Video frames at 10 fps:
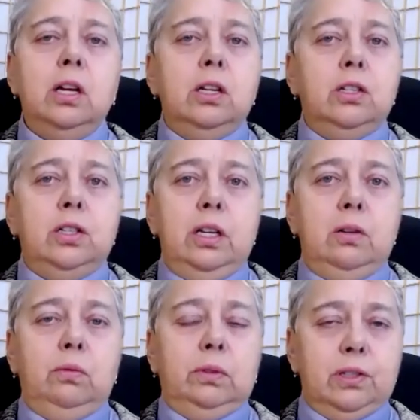She
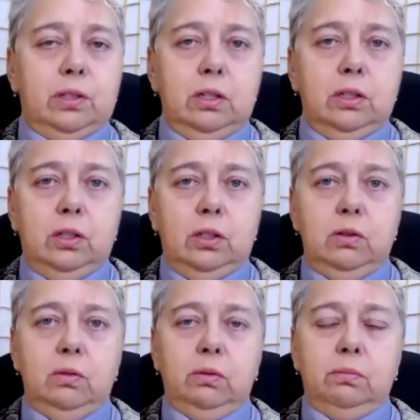listened
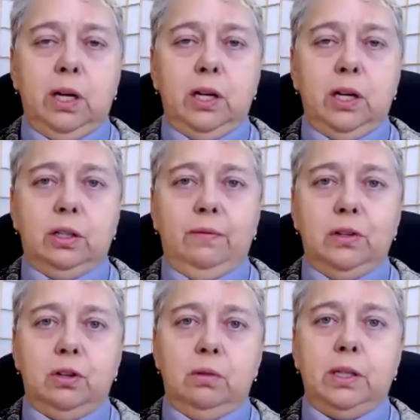to much of the
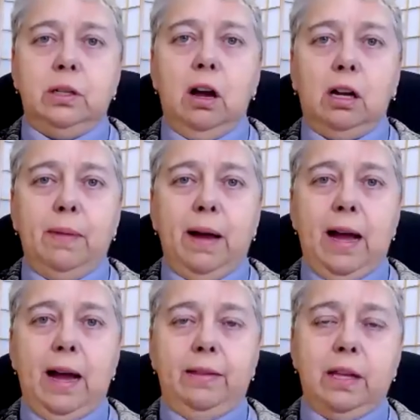sermon talk back,
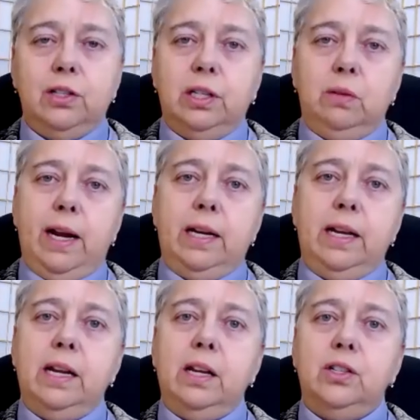and then she weighed
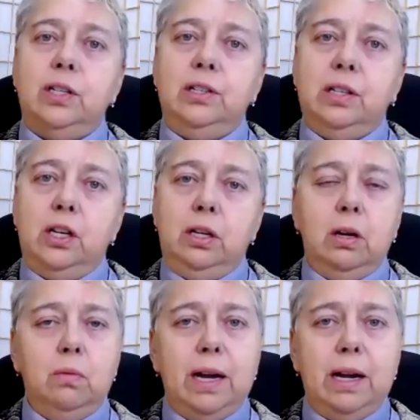in and she said, you
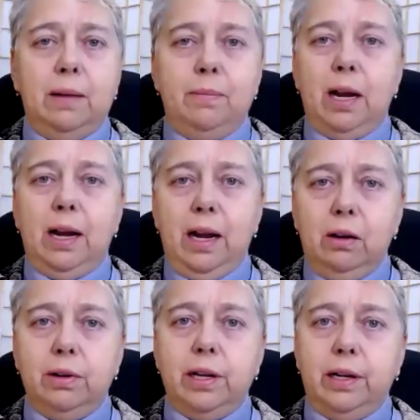know what, I'm not
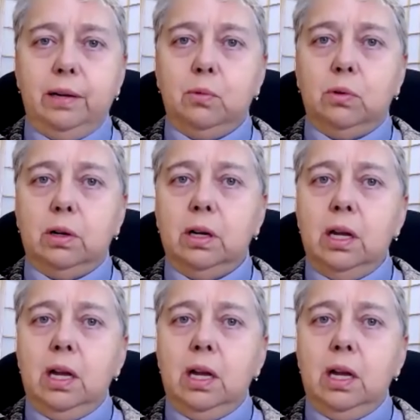angry anymore.